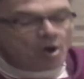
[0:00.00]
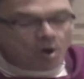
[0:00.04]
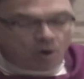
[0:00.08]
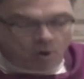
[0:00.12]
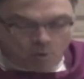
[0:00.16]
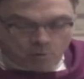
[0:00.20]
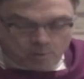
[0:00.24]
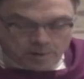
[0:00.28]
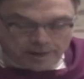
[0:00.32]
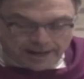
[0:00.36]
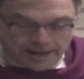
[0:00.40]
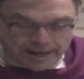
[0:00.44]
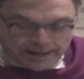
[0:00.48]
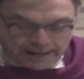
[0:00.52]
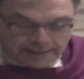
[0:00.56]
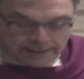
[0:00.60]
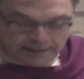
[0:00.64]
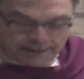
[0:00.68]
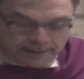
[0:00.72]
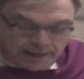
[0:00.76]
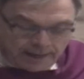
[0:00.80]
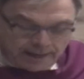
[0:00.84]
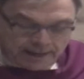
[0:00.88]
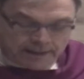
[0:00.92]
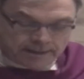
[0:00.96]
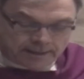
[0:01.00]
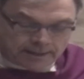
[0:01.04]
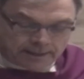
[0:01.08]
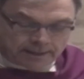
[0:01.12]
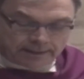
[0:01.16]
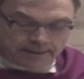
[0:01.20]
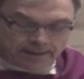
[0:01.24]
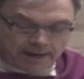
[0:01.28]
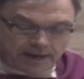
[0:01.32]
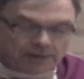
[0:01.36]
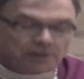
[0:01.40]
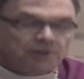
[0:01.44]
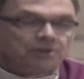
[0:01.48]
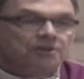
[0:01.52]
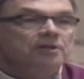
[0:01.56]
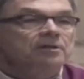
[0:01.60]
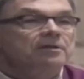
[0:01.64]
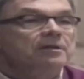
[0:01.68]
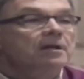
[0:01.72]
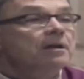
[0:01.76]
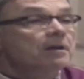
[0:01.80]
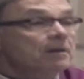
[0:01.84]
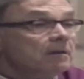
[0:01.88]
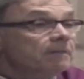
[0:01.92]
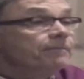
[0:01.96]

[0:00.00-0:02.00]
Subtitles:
own indignation